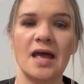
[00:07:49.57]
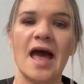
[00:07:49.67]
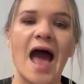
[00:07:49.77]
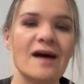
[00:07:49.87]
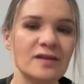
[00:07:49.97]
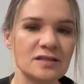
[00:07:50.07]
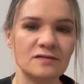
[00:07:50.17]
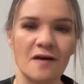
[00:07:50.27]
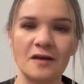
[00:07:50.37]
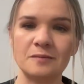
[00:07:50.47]
having
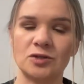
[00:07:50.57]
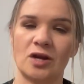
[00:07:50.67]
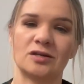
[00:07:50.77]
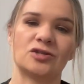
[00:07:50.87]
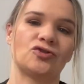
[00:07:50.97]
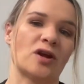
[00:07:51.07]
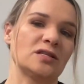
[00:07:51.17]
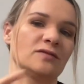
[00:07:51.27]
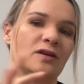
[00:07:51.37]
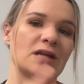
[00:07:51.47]
developed during a
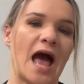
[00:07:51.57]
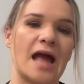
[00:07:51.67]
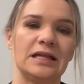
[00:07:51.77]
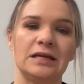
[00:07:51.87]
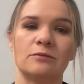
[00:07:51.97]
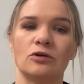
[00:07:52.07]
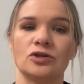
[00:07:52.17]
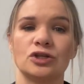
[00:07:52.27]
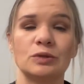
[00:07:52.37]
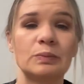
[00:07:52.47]
stressful and highly
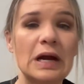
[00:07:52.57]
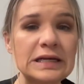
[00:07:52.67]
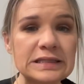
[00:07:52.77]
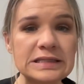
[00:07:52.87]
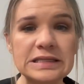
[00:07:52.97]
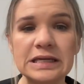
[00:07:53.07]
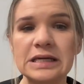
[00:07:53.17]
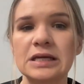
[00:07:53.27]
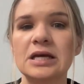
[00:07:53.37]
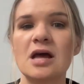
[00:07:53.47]
emotional
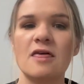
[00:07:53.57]
pregnancy,